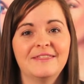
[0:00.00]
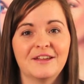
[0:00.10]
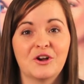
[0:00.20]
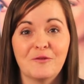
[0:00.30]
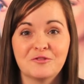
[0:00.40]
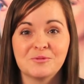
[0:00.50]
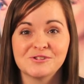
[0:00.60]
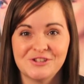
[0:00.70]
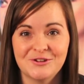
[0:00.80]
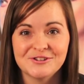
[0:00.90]
the comfortable
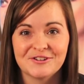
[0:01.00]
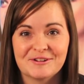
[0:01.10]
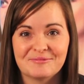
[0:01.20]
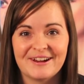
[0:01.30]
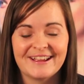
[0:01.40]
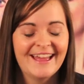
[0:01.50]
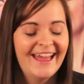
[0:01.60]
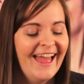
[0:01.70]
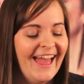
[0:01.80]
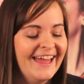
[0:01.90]
shoes you're going to bring.
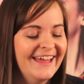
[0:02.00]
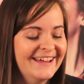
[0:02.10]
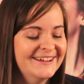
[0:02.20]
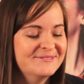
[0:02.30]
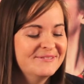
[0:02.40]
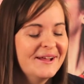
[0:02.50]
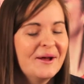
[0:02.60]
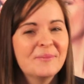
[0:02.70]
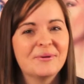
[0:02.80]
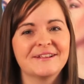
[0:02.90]

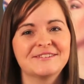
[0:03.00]
But